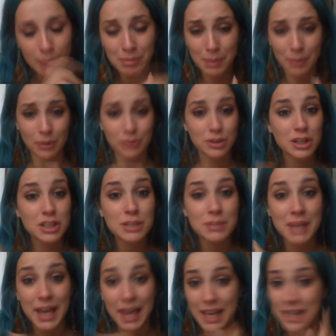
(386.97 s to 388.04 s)
People touch
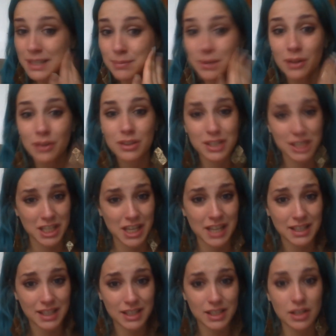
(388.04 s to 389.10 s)
me, kiss me on the
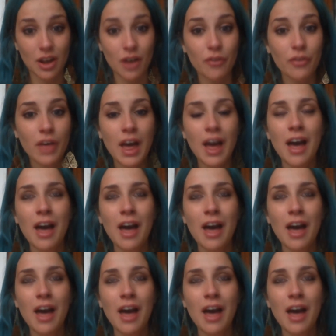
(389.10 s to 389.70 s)
cheeks and stuff.